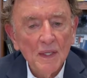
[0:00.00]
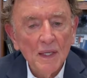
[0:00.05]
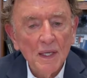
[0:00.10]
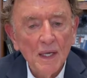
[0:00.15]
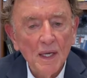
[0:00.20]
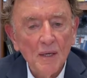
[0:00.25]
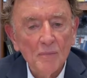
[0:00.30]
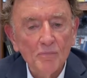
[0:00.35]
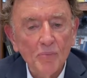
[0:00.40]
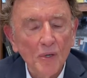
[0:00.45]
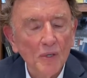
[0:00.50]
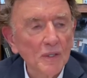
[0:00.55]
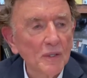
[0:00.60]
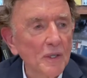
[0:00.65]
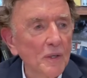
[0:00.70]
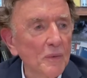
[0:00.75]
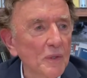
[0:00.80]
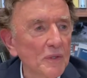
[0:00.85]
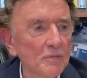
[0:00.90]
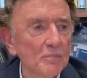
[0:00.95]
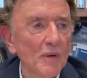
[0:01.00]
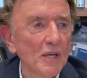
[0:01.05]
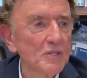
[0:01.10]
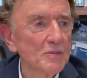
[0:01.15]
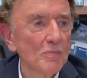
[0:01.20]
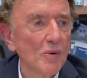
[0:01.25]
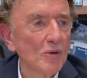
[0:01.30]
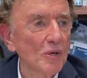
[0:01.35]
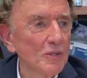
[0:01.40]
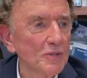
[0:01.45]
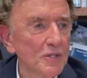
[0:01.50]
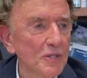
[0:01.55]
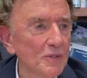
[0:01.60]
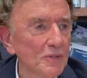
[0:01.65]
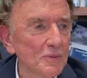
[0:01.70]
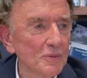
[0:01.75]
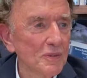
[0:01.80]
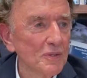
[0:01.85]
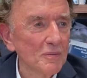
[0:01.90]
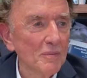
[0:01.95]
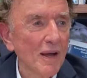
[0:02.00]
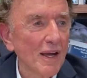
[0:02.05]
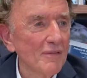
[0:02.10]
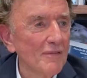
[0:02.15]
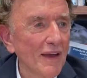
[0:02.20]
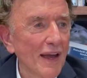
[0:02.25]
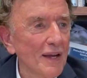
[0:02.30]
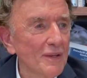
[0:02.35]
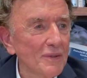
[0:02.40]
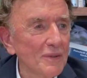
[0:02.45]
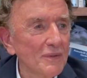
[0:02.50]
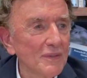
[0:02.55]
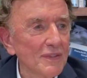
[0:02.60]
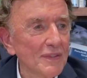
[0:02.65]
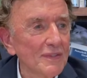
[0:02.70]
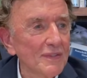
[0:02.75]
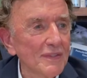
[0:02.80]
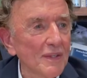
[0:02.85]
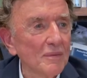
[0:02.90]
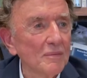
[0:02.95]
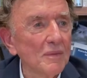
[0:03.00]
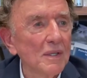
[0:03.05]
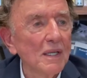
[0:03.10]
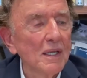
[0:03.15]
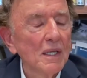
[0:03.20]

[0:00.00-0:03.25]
uh, Berkeley was much more attuned to my value system.